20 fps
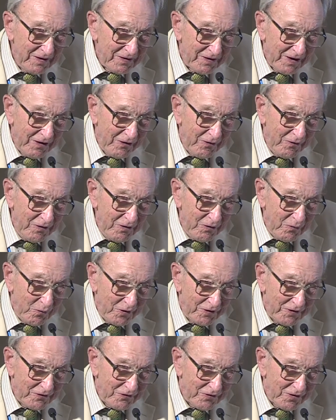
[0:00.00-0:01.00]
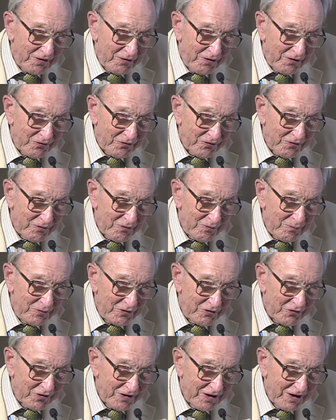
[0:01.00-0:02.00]
Now, what is the cost of the
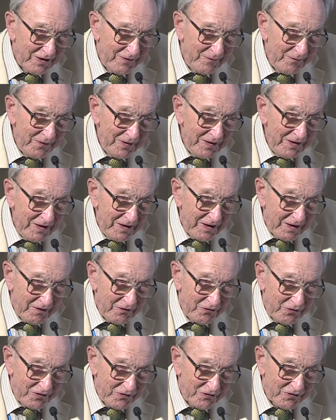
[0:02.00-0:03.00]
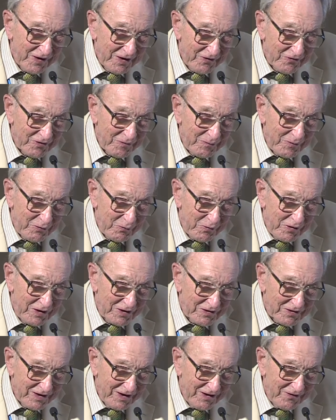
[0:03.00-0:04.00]
machine? This has to be
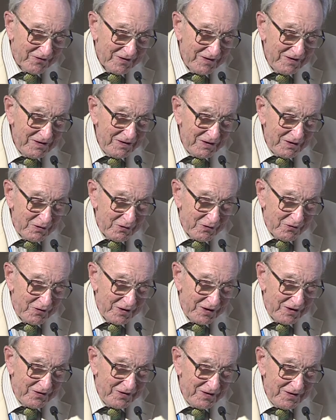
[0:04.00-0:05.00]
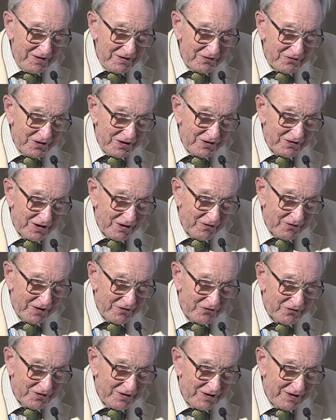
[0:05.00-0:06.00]
worked out. You need detailed
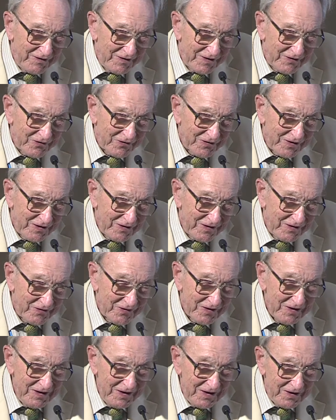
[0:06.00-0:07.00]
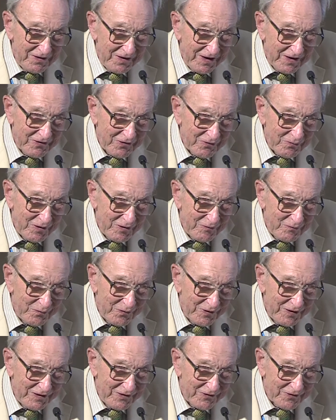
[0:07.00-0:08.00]
engineering studies. Next one,
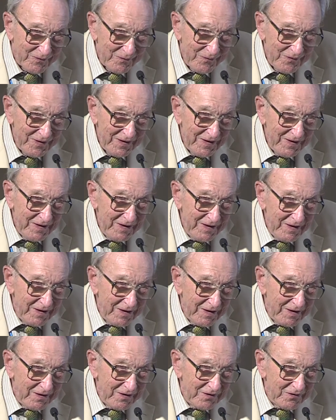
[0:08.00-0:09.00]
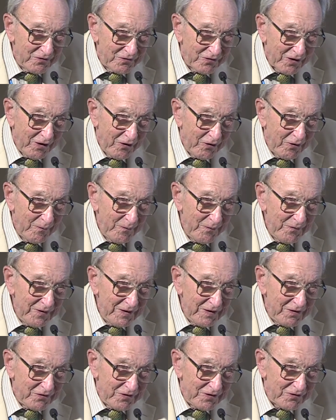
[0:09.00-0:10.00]
please. So,
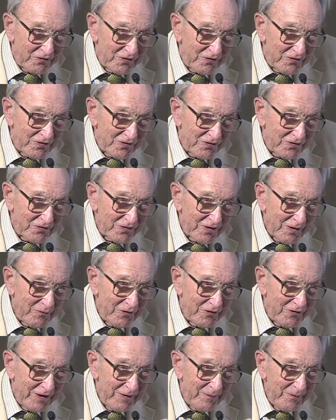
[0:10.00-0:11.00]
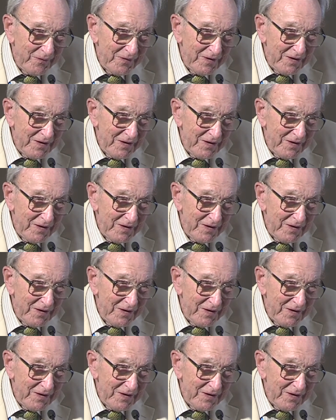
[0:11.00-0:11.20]
this is the summary.